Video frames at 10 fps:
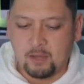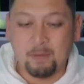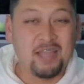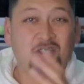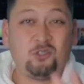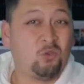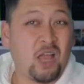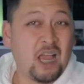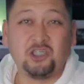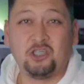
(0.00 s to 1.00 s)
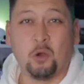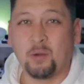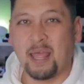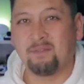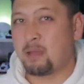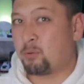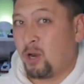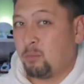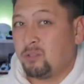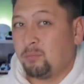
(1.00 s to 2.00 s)
Um, I do actually don't have that
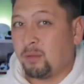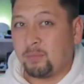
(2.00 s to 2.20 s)
problem.